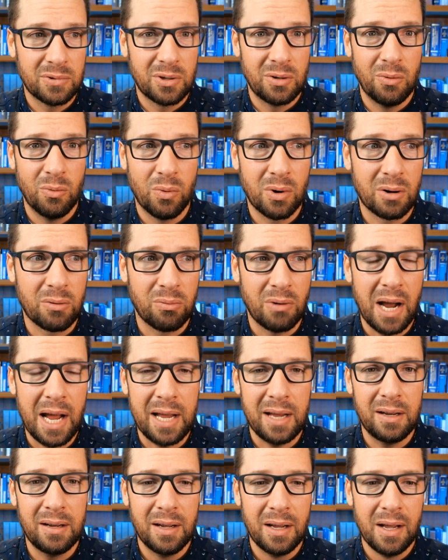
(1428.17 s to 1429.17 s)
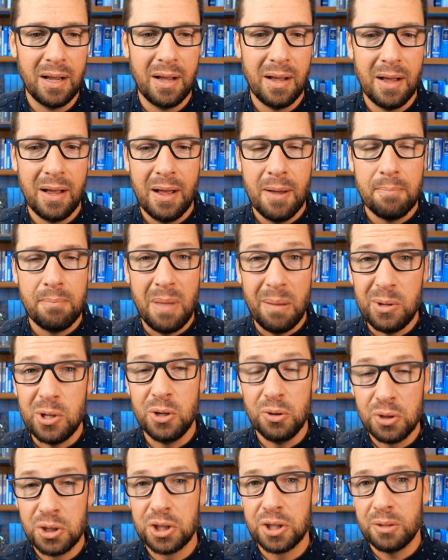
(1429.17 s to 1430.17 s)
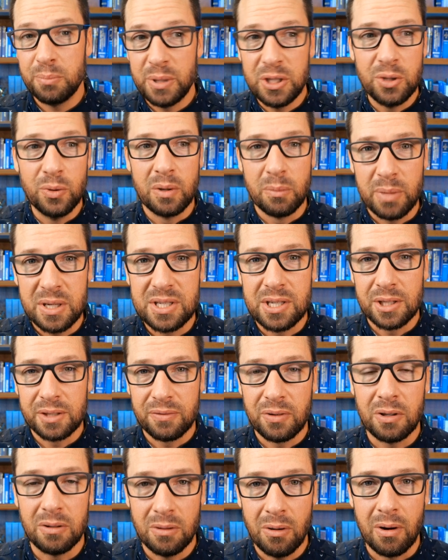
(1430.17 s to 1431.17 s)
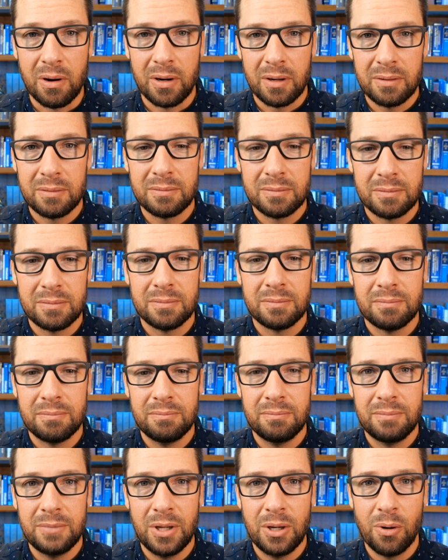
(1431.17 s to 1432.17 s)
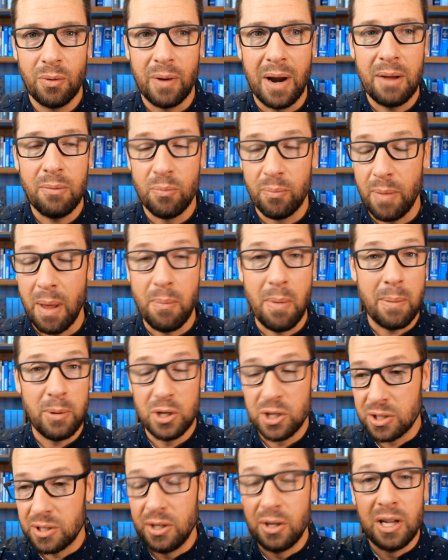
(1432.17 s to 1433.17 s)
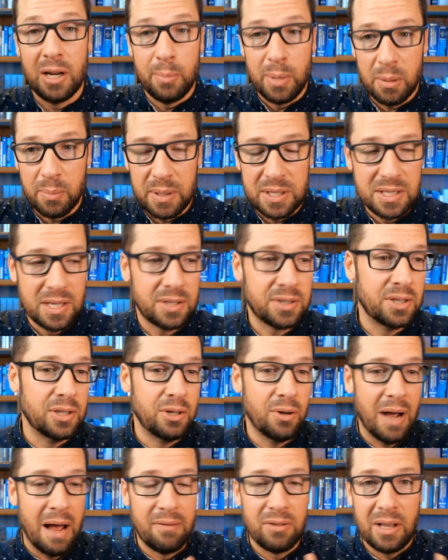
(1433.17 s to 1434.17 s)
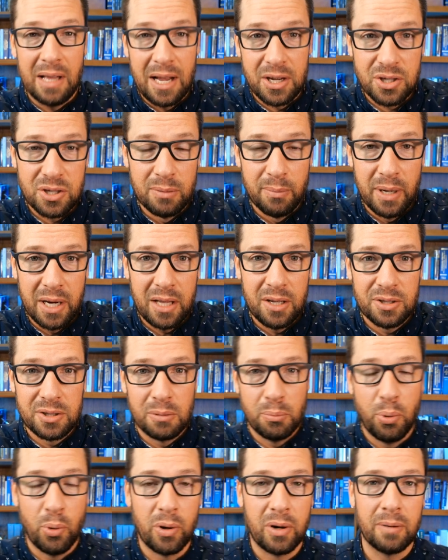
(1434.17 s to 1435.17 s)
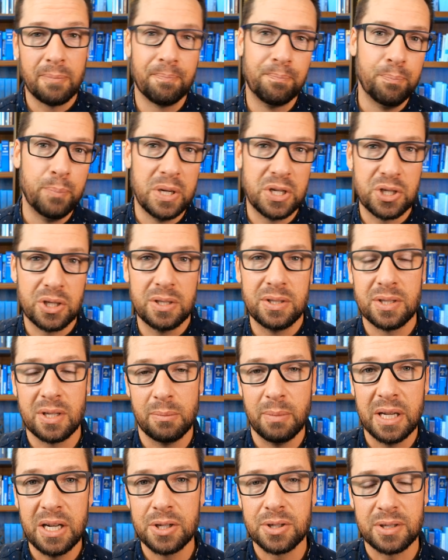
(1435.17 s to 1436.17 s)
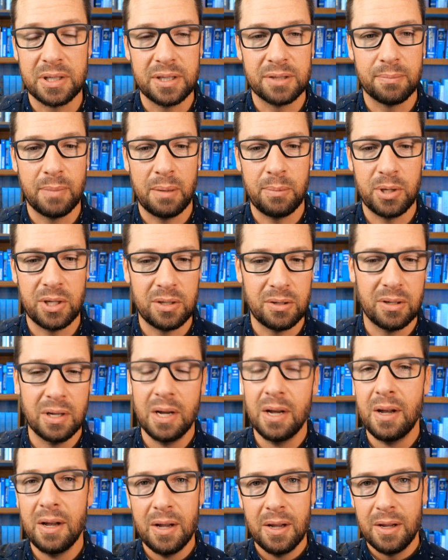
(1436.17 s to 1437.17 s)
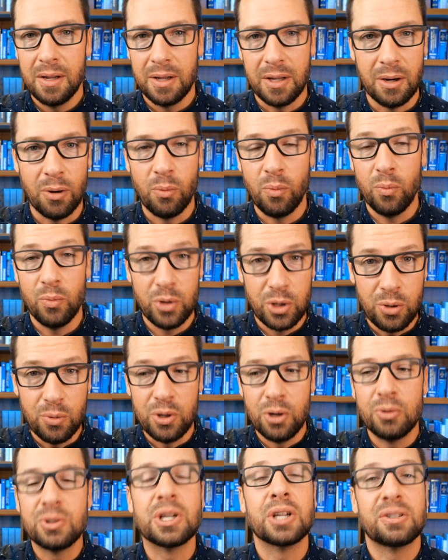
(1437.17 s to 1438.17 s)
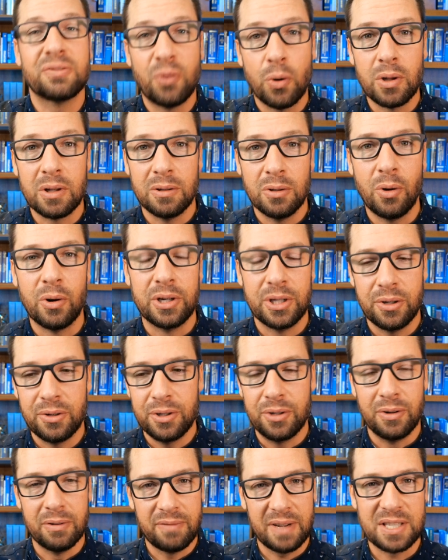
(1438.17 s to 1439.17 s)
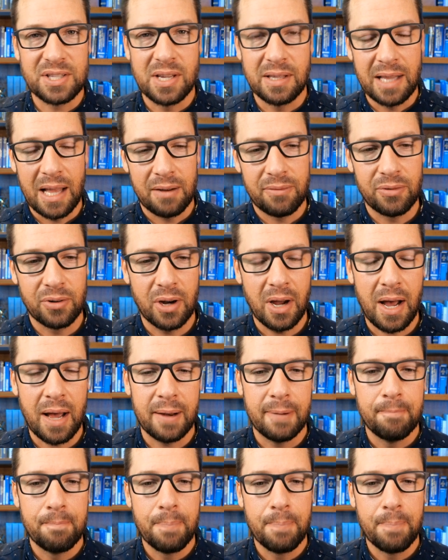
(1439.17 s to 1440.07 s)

work right. Maybe you should be doing business for the Lord, you know, right? Maybe just you get a big business and you have extra money to support missions and ministries. Maybe, you know, you use this for the Lord. You're investing that for God.